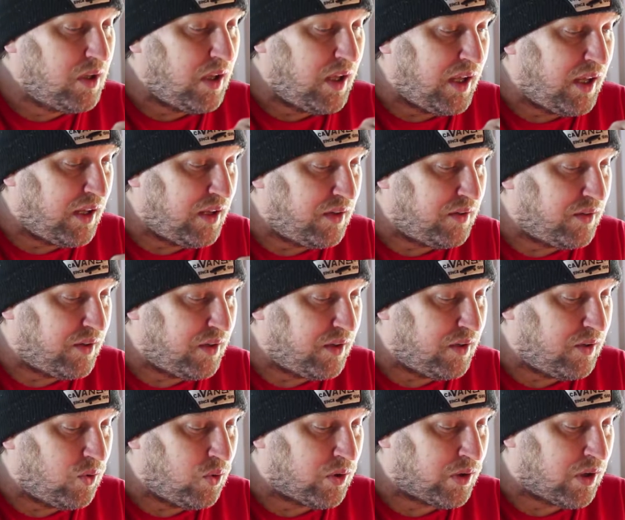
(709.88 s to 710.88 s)
and
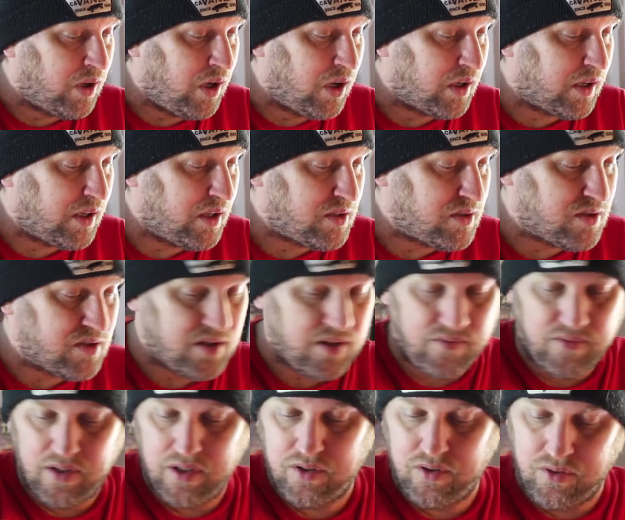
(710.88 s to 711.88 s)
Ornhawk has
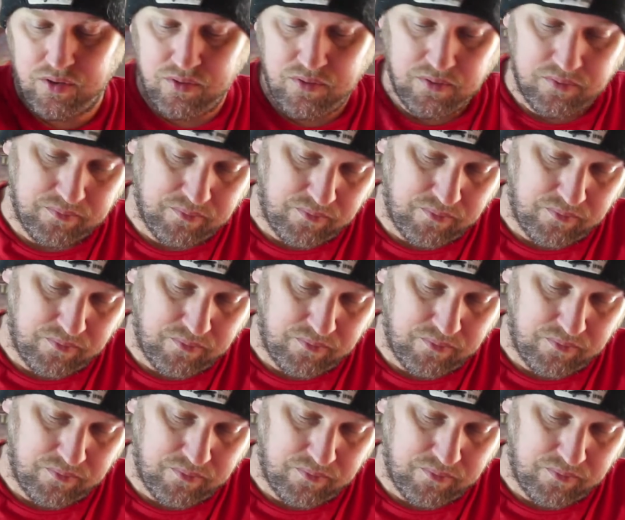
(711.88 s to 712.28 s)
72.